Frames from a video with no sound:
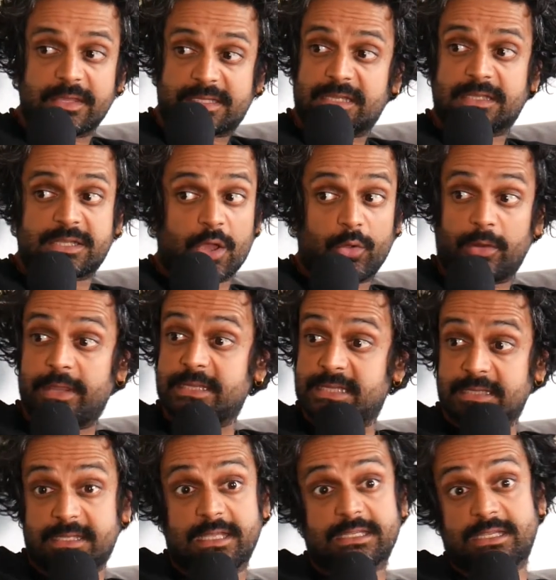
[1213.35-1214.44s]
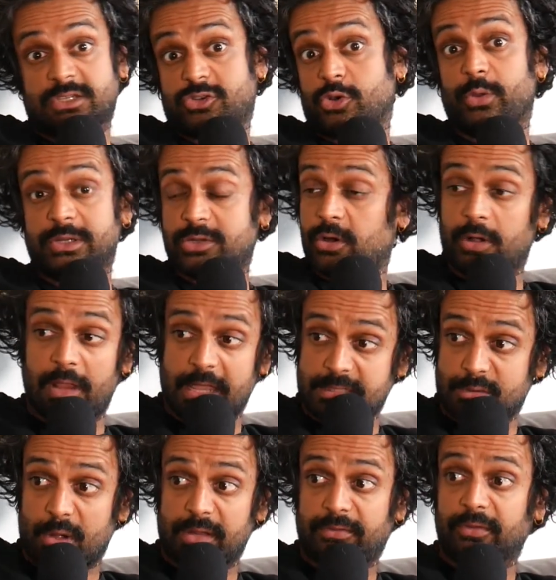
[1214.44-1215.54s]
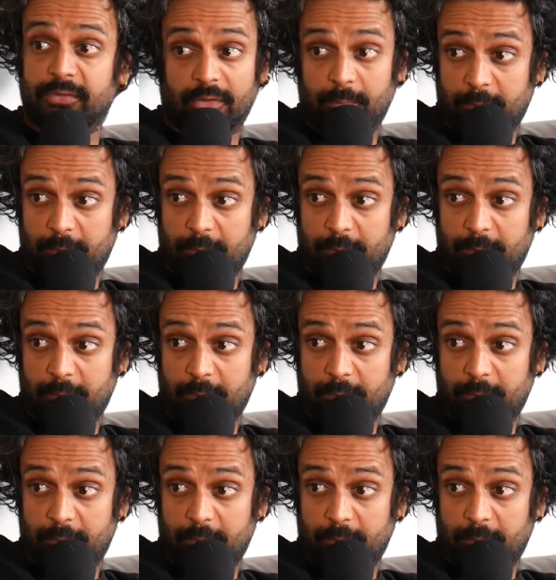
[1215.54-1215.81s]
This is true internalized racism,